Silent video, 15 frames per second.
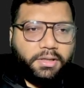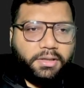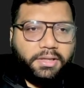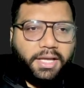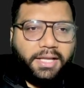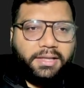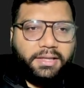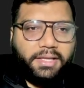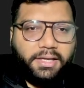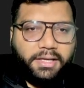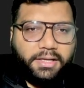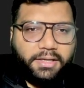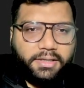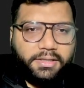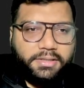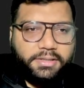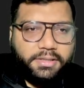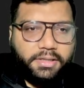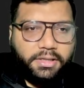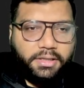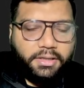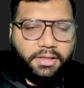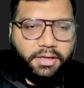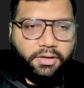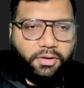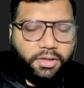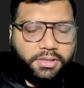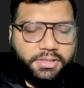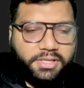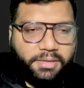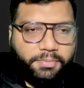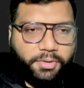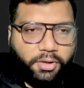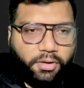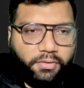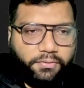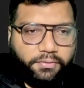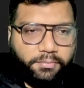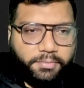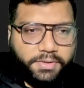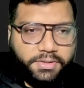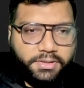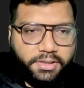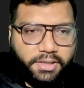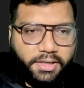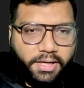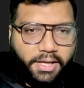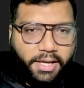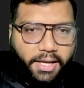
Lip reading: Then there is the concept of Mr.